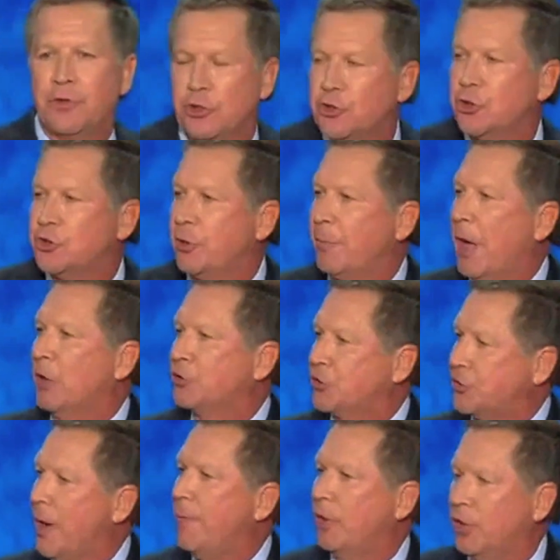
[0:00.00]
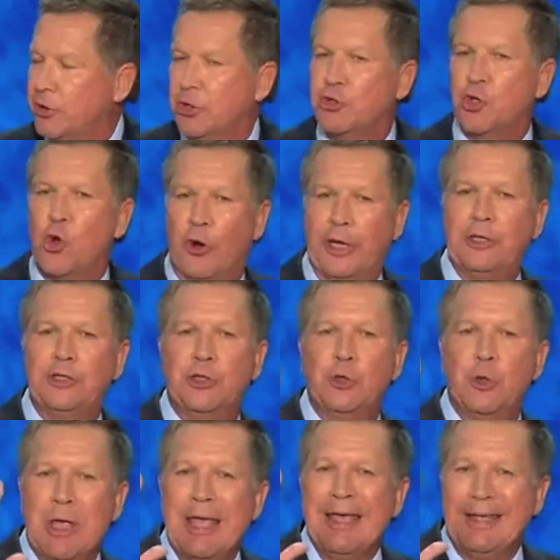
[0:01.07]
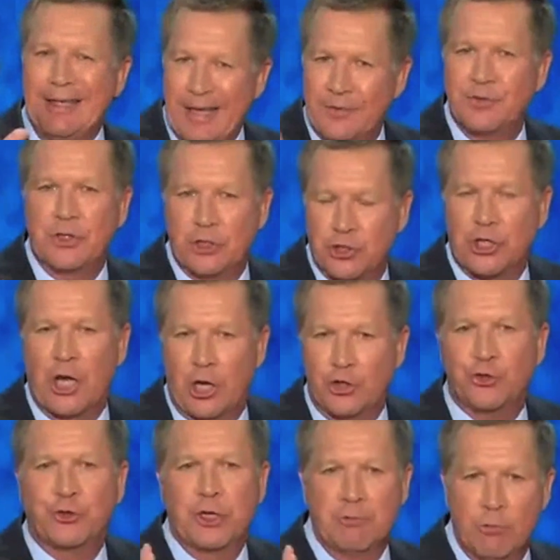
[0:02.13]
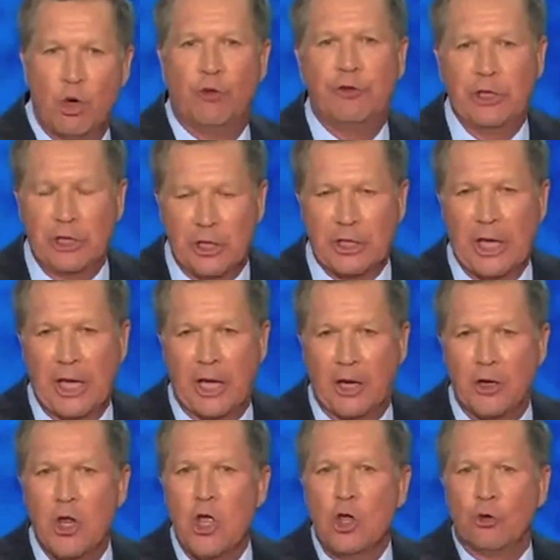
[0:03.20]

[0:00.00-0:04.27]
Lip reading: This is about somebody that's going to get this country moving again,